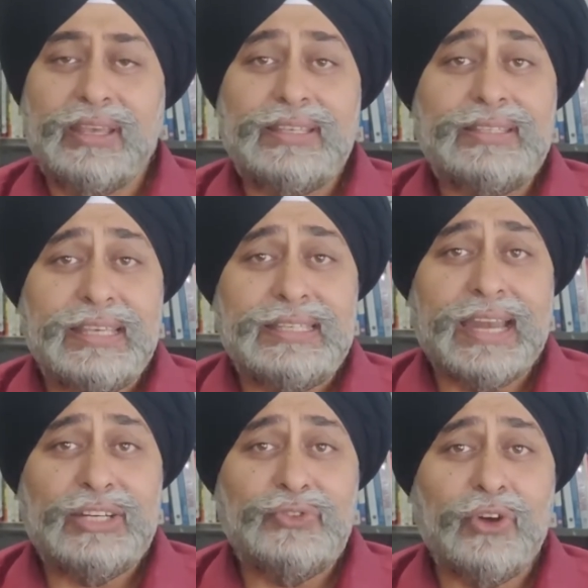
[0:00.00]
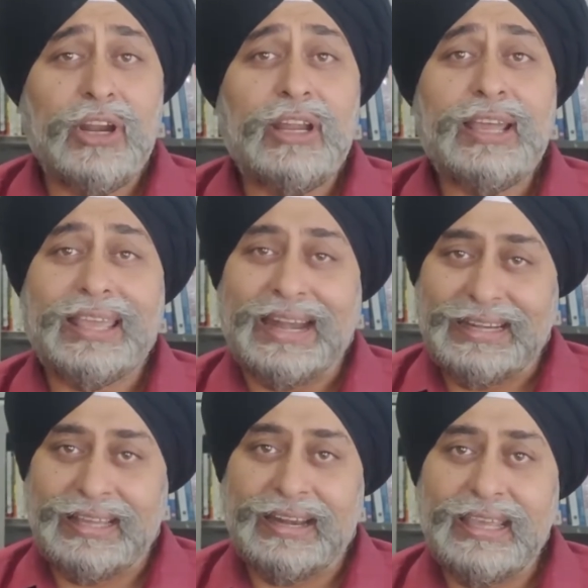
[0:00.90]
C stands for
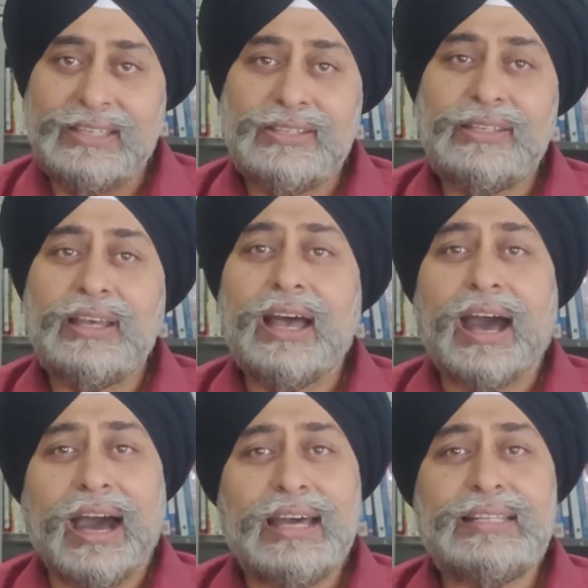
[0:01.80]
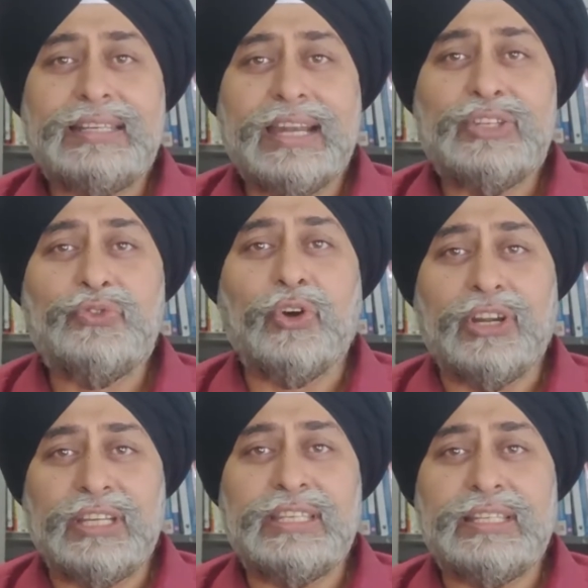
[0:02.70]
categorize, R stands for
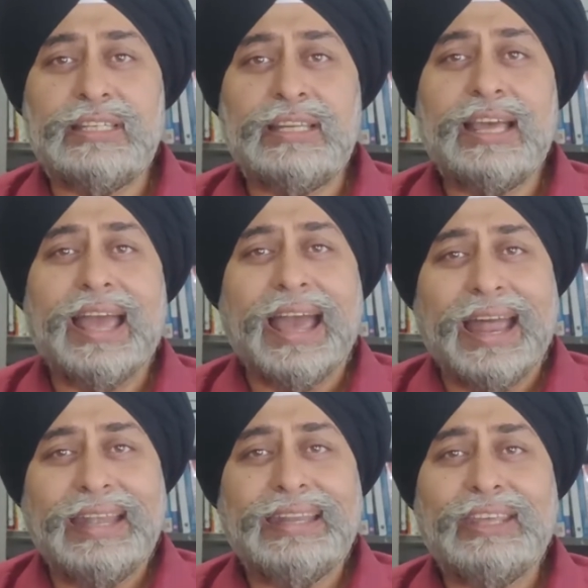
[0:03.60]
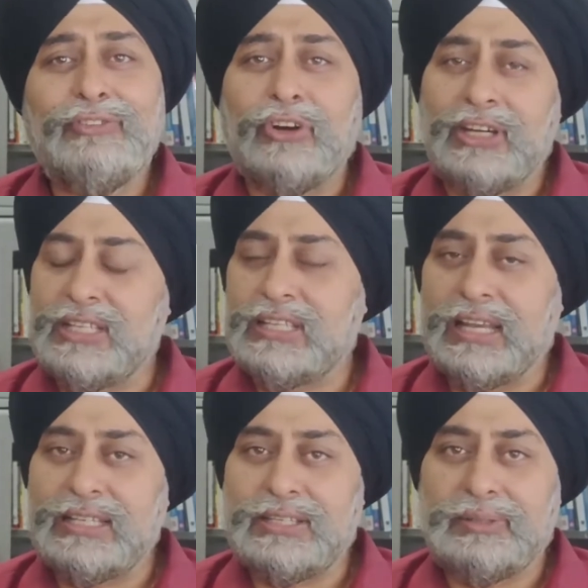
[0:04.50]
reason, and D for
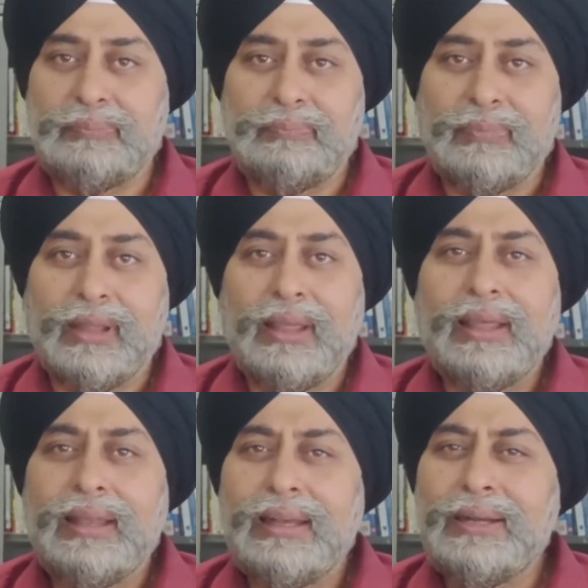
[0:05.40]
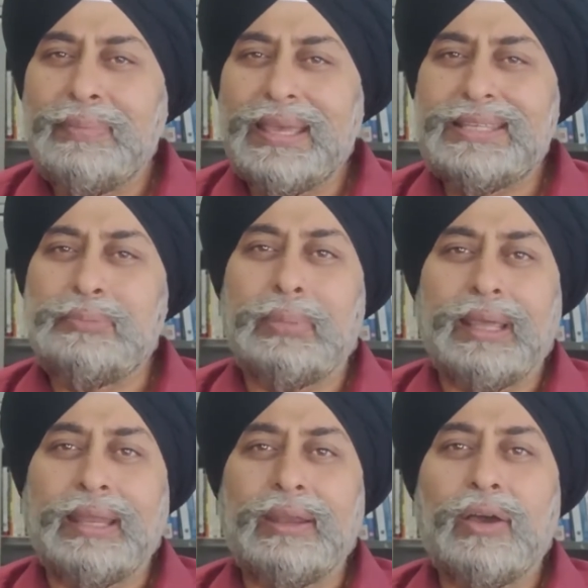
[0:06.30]
discuss. Let me
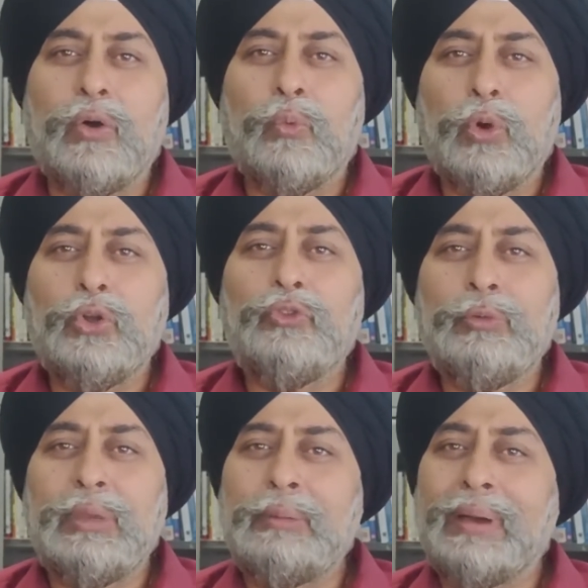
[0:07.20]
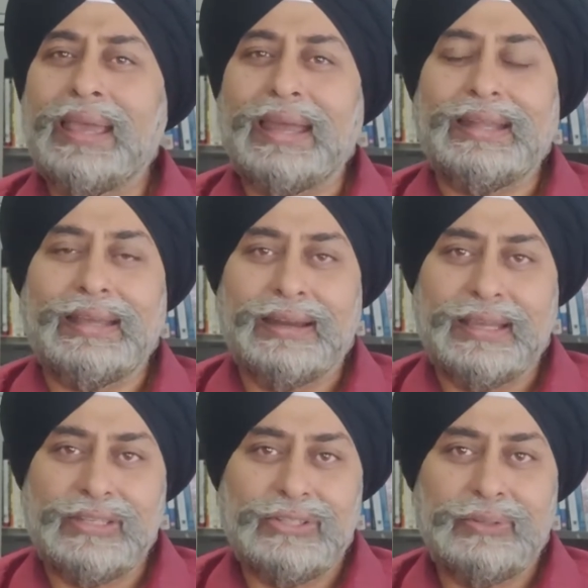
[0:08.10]
explain what do we mean by
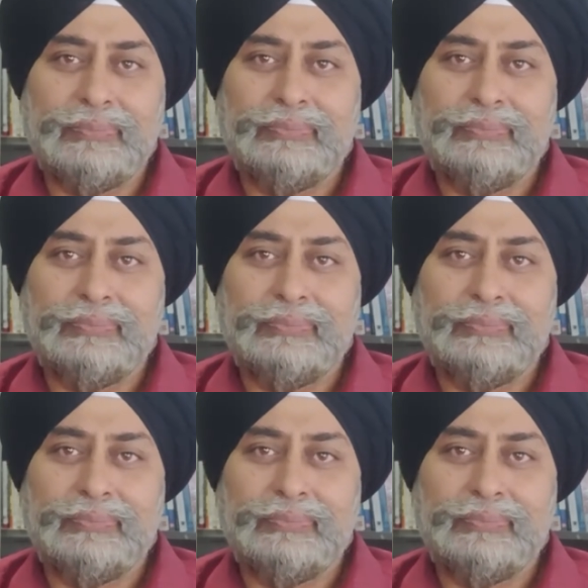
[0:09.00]
categorize.